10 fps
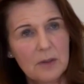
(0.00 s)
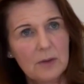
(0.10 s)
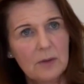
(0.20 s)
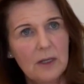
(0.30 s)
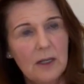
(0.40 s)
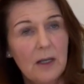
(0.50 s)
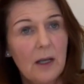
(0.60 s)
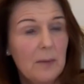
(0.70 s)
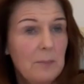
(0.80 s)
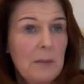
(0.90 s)
So
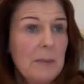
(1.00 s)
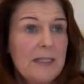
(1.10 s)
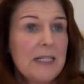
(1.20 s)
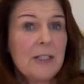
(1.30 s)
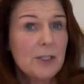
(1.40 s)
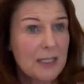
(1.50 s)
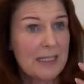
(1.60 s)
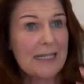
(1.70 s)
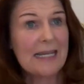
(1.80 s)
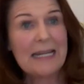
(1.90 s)
PBBT
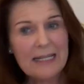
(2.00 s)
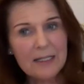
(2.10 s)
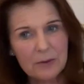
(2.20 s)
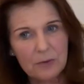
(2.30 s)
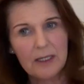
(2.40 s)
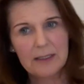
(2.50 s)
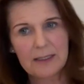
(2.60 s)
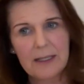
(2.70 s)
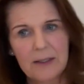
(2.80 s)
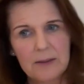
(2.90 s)
doesn't need it right
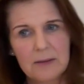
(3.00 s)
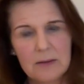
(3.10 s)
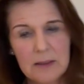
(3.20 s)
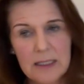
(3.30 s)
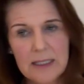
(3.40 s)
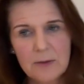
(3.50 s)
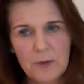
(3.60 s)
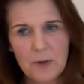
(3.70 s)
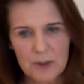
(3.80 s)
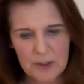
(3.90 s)
now, need to
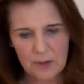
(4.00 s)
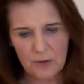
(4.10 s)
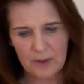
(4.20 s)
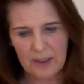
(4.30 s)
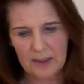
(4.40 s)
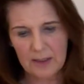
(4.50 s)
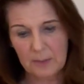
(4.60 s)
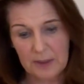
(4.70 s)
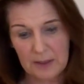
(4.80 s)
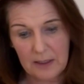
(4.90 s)
focus on orienting,
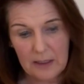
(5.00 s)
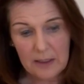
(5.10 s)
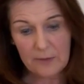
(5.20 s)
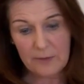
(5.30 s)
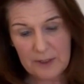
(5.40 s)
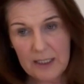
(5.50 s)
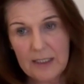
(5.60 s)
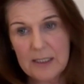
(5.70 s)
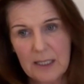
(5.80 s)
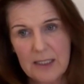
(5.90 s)
but if the
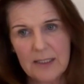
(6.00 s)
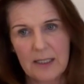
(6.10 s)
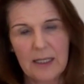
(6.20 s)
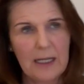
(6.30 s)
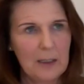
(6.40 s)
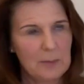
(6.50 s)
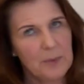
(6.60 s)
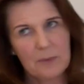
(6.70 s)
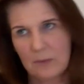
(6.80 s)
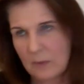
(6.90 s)
data says it'll help,
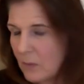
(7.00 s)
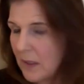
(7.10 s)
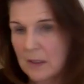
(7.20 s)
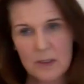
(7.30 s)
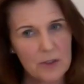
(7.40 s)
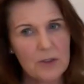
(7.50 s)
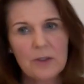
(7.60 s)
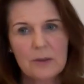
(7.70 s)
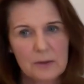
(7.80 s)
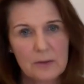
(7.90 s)
we'll
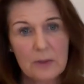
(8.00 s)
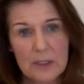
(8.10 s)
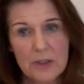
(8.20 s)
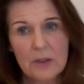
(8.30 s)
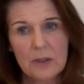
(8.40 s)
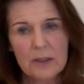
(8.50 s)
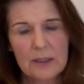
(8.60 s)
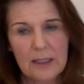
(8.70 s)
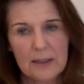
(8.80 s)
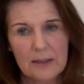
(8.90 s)
sure look at
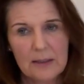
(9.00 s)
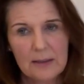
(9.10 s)
that.